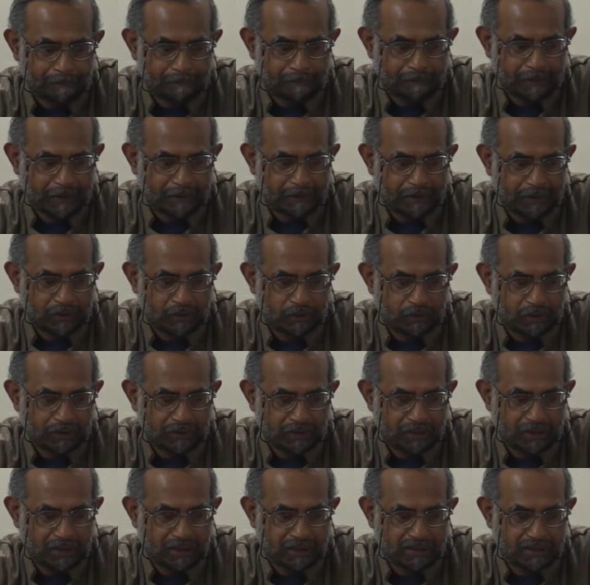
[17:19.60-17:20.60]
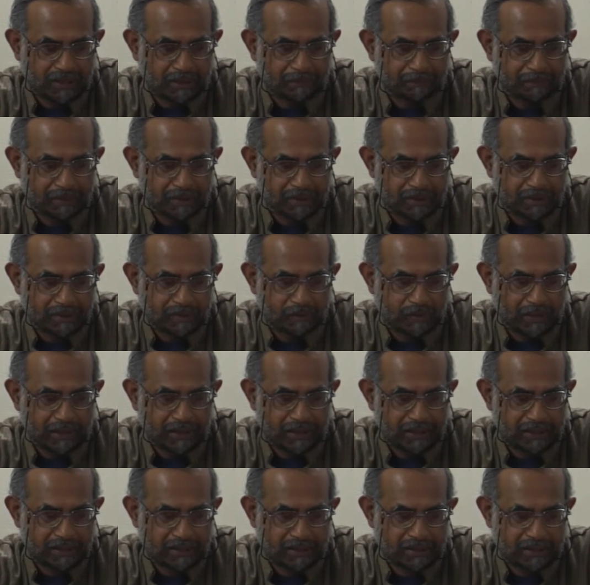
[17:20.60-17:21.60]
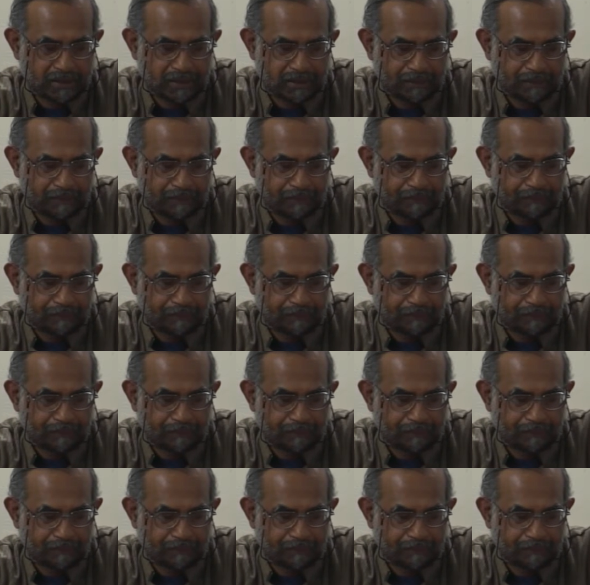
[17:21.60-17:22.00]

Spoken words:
Maybe two or three examples. One is